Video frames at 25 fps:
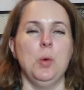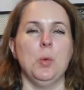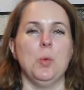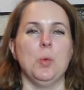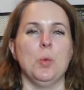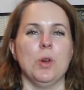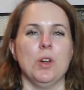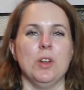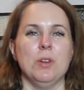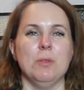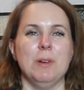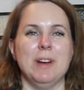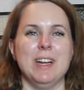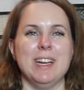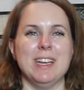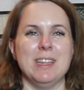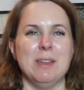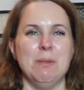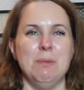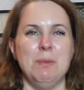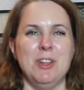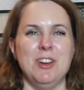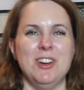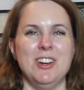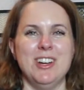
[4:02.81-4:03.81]
worldwide
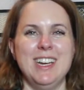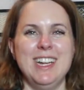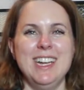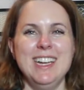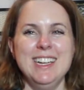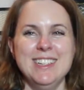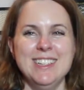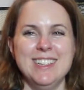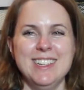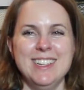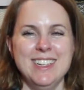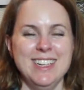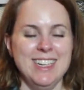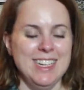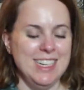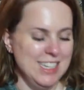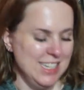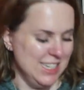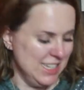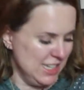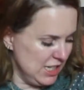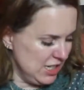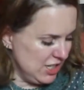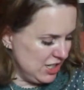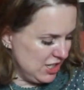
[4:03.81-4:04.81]
community.
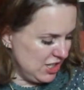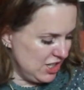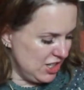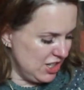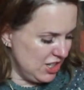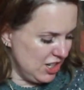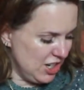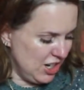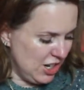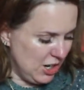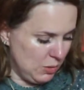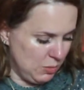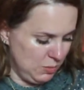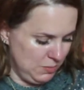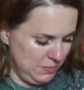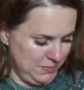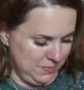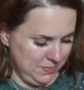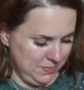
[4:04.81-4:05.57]
So